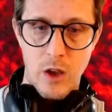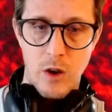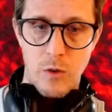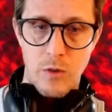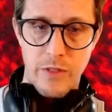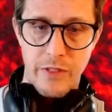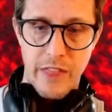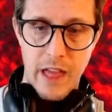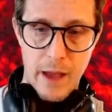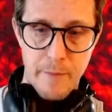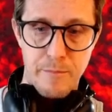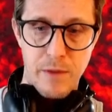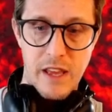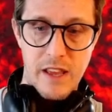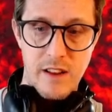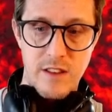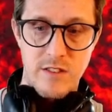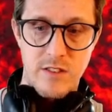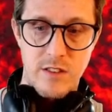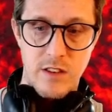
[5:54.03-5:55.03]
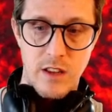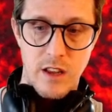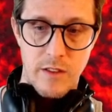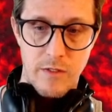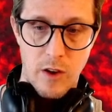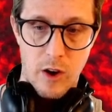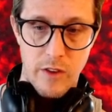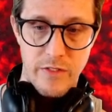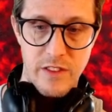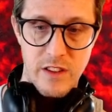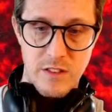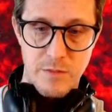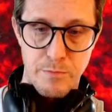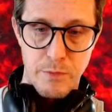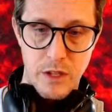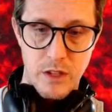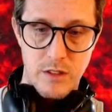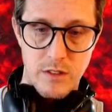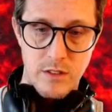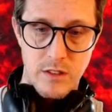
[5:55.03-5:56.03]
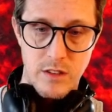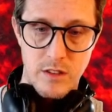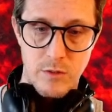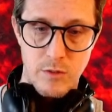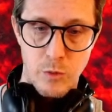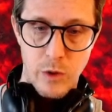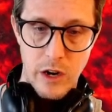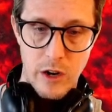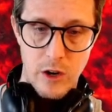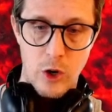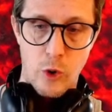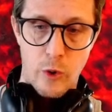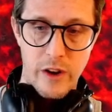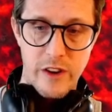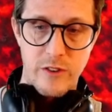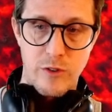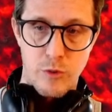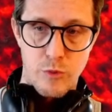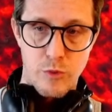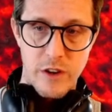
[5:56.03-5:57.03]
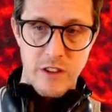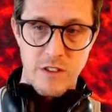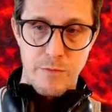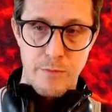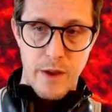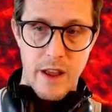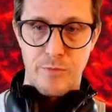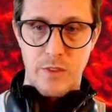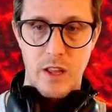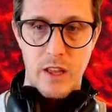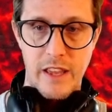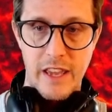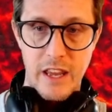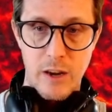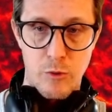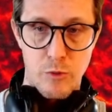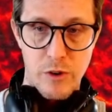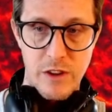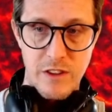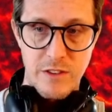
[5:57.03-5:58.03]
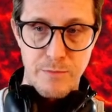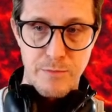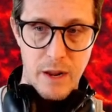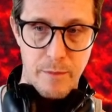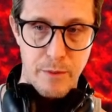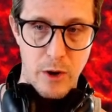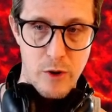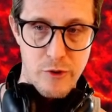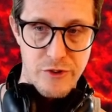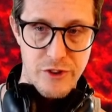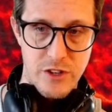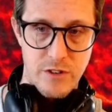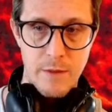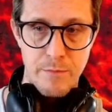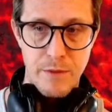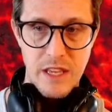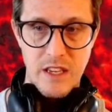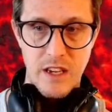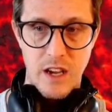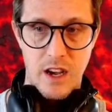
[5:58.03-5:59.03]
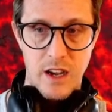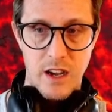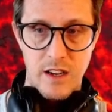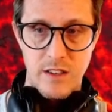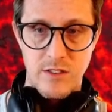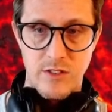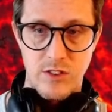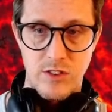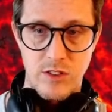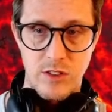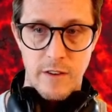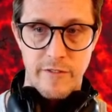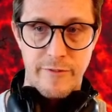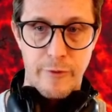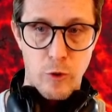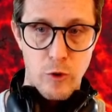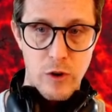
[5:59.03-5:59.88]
That means on this build, we are going to get a respec potion, because 40